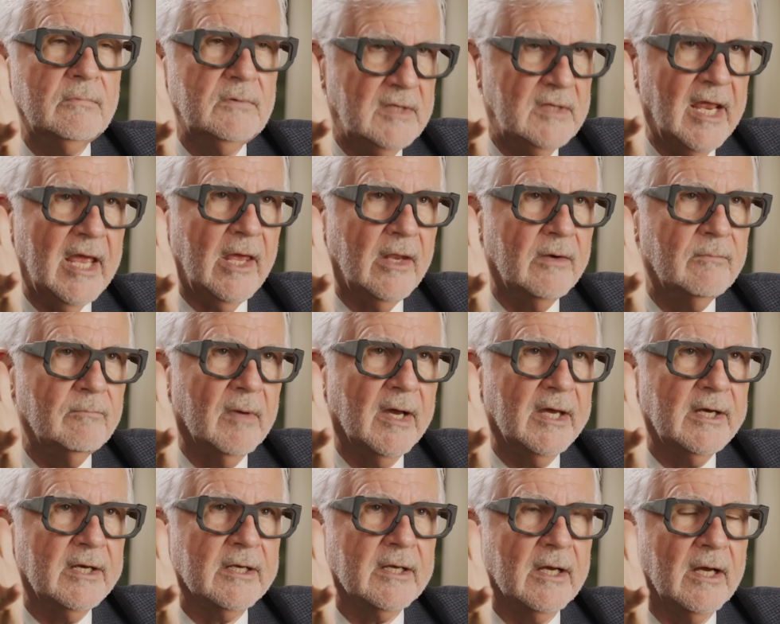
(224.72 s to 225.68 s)
dead
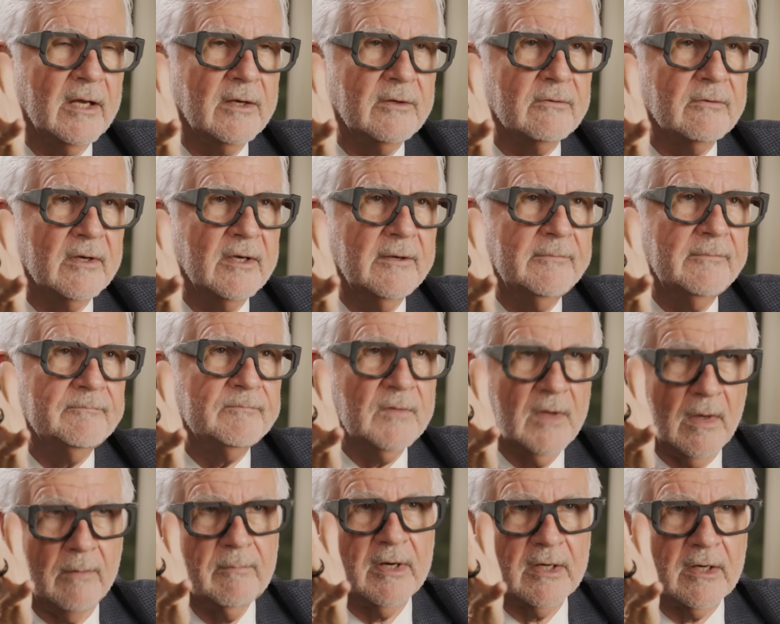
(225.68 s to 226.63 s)
mitochondria,
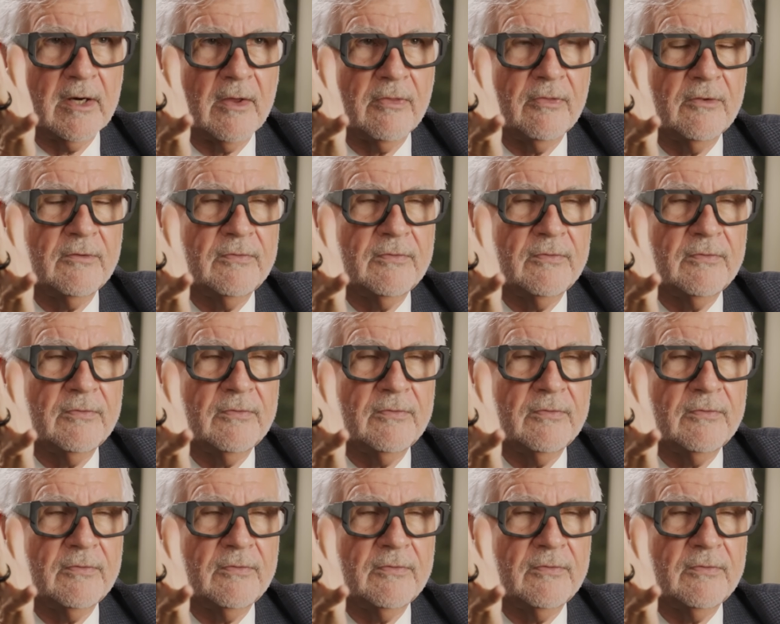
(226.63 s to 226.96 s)
among other